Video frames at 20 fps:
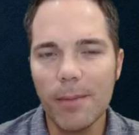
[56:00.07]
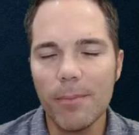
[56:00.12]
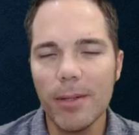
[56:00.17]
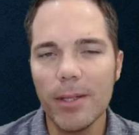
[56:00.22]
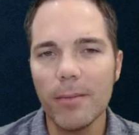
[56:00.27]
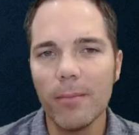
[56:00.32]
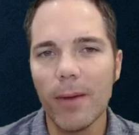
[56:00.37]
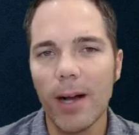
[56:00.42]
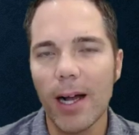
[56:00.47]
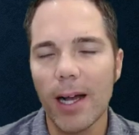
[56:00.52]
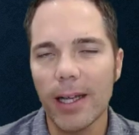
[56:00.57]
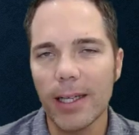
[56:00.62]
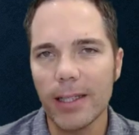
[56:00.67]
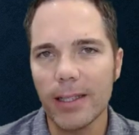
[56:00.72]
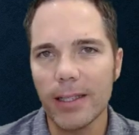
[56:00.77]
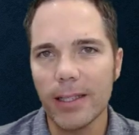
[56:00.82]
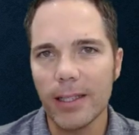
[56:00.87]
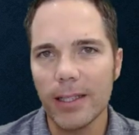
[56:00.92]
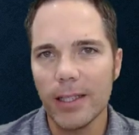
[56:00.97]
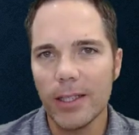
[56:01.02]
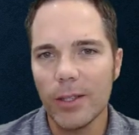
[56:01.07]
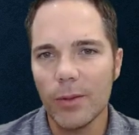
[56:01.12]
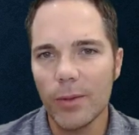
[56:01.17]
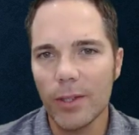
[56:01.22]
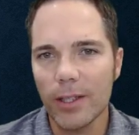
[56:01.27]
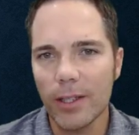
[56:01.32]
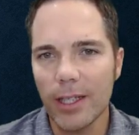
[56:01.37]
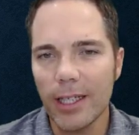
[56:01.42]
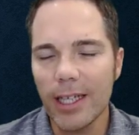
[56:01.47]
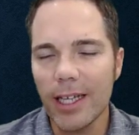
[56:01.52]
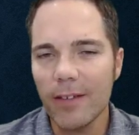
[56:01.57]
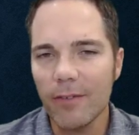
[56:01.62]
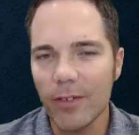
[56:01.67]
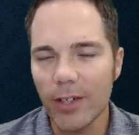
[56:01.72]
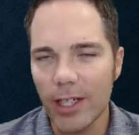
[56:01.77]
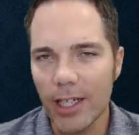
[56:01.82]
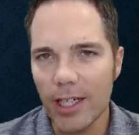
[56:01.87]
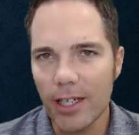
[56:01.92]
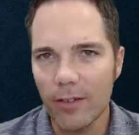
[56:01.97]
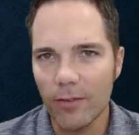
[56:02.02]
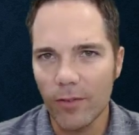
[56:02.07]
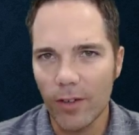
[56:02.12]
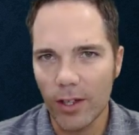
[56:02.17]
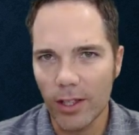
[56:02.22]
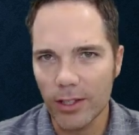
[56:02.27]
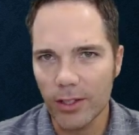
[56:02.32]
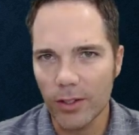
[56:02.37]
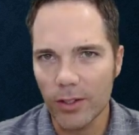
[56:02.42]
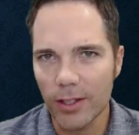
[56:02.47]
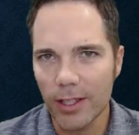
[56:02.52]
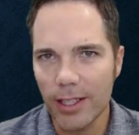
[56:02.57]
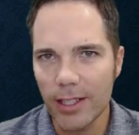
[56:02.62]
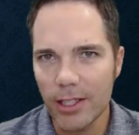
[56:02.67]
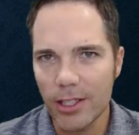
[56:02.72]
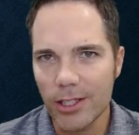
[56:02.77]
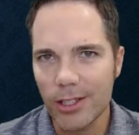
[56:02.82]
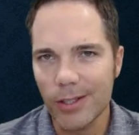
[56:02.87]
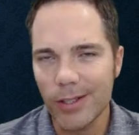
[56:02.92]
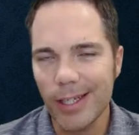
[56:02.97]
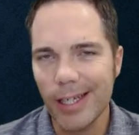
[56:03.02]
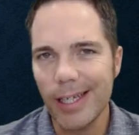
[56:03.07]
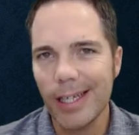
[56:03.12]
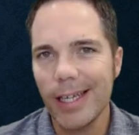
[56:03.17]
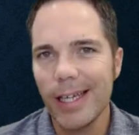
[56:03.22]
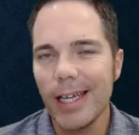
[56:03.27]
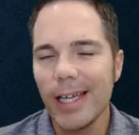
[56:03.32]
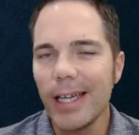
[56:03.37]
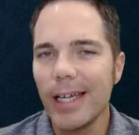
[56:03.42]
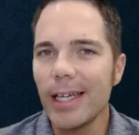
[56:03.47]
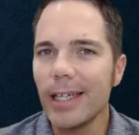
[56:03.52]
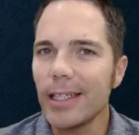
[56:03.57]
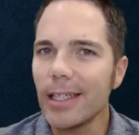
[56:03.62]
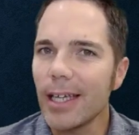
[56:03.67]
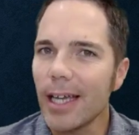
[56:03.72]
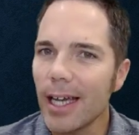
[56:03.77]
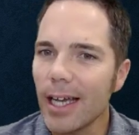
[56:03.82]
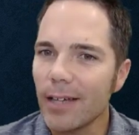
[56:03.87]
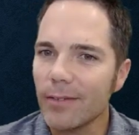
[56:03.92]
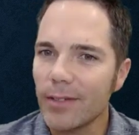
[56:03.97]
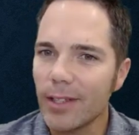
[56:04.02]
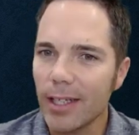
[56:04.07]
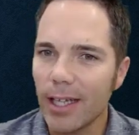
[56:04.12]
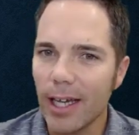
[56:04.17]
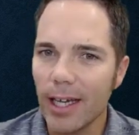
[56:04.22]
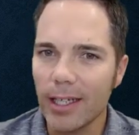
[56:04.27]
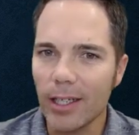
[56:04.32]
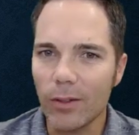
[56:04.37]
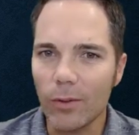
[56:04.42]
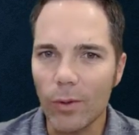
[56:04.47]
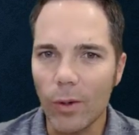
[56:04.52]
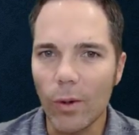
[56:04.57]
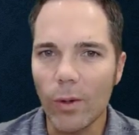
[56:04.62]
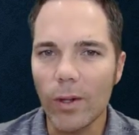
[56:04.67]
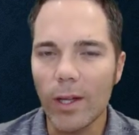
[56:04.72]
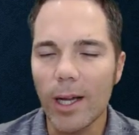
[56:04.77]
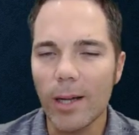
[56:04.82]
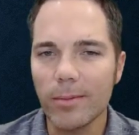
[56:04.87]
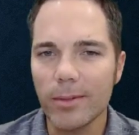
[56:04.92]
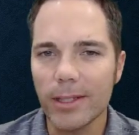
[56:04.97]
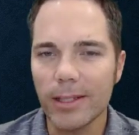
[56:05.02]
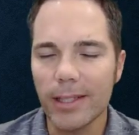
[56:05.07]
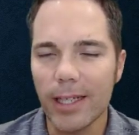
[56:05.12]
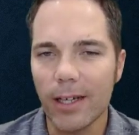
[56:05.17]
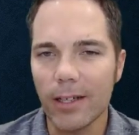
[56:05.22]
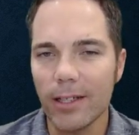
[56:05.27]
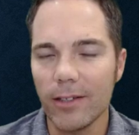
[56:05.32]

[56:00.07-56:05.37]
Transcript: in mind, we're in a very volatile industry and you have to kind of roll ups and downs.